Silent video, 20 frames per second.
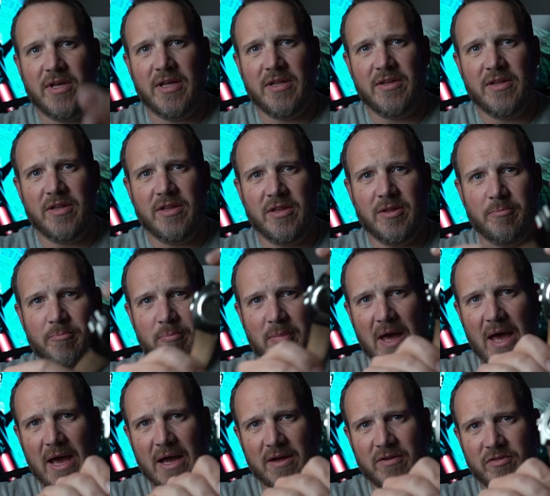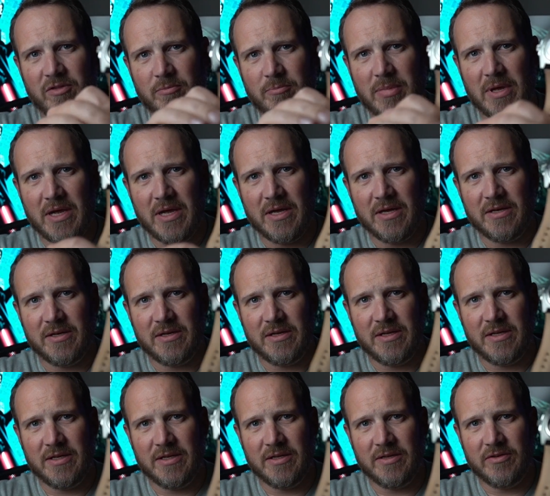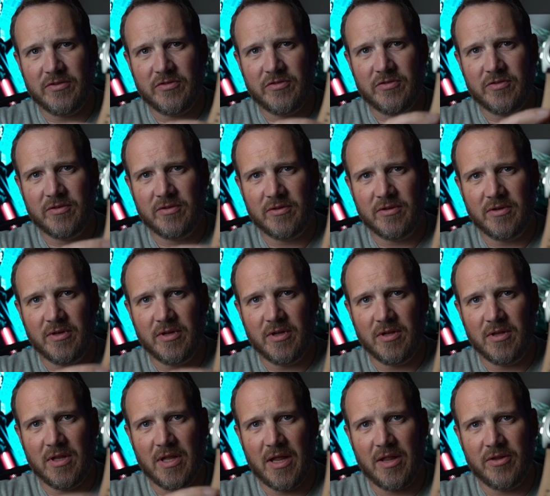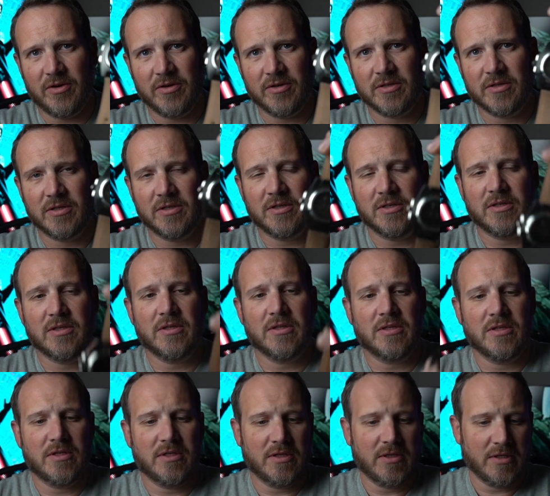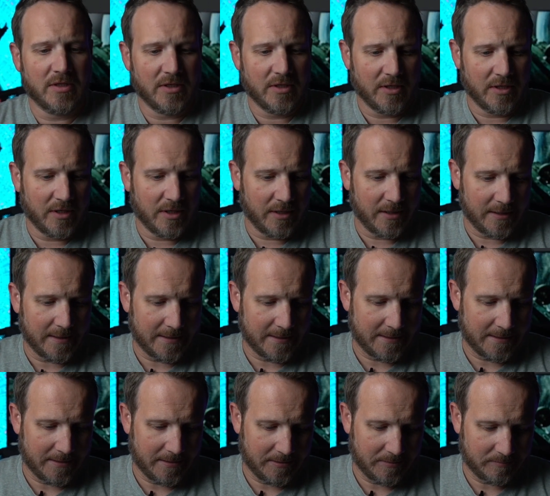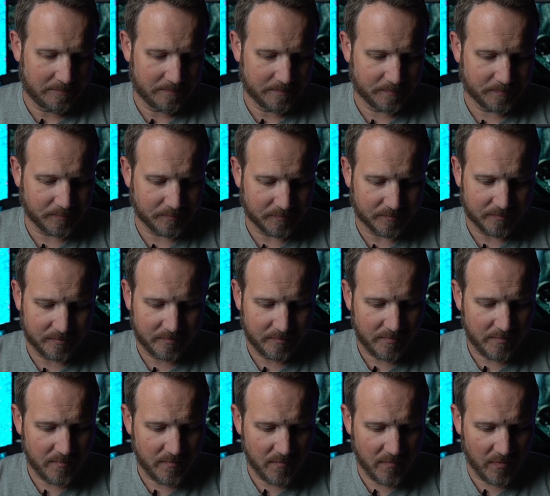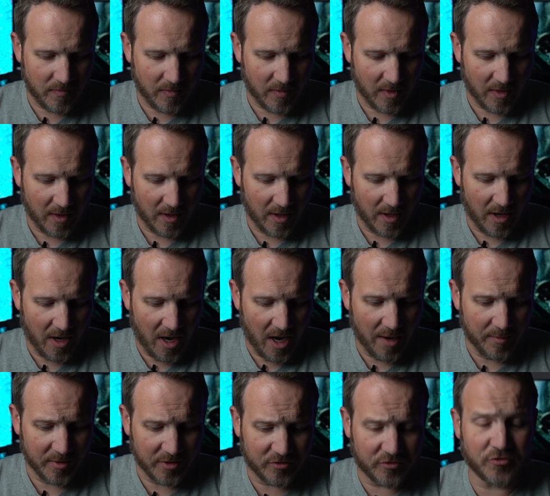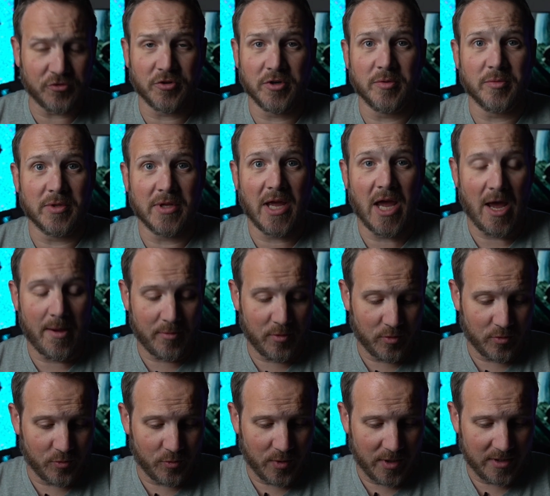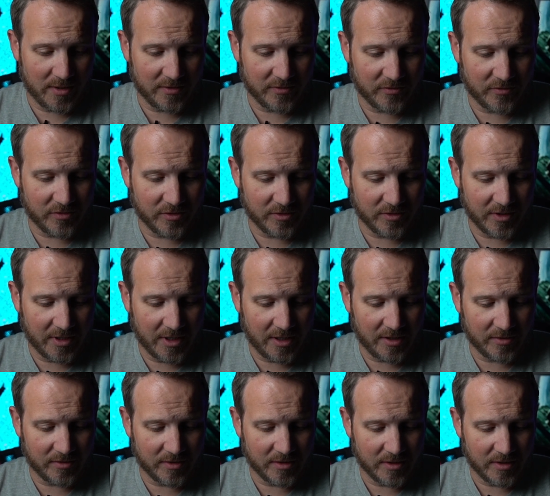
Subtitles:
and then the back of the band is leather. I'm extremely happy with the way this turned out,